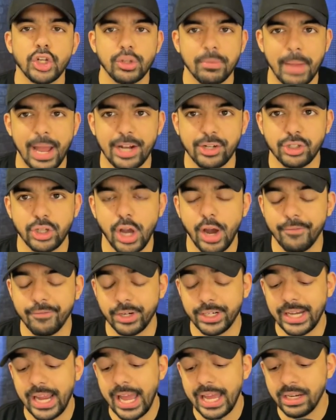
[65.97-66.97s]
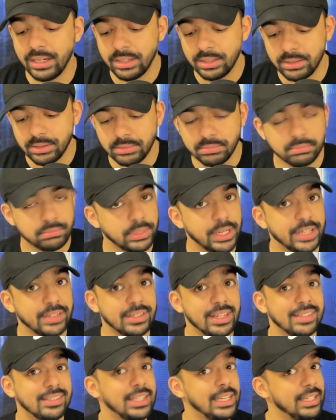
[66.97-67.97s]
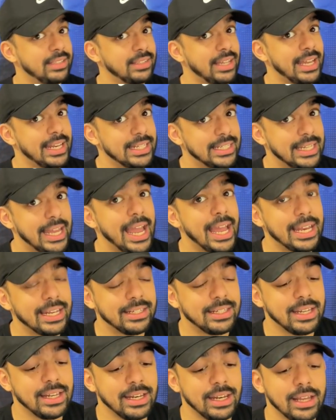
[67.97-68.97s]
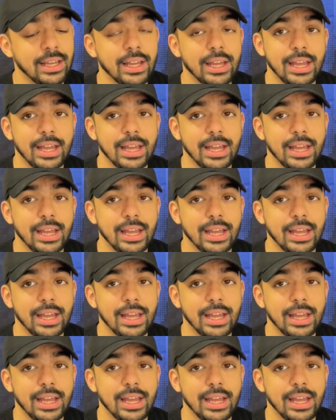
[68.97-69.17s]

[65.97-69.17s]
to match the offer. Again, it says he's intends